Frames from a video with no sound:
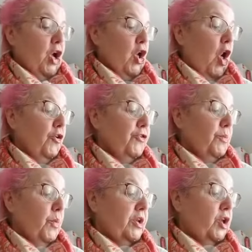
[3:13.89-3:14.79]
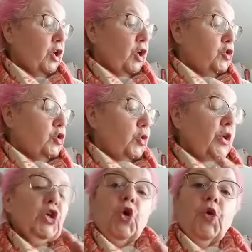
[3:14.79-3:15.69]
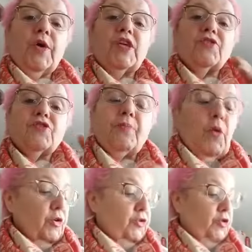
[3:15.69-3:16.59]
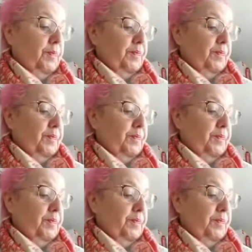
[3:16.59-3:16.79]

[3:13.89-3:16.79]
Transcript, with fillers: Call someone to encourage and support you.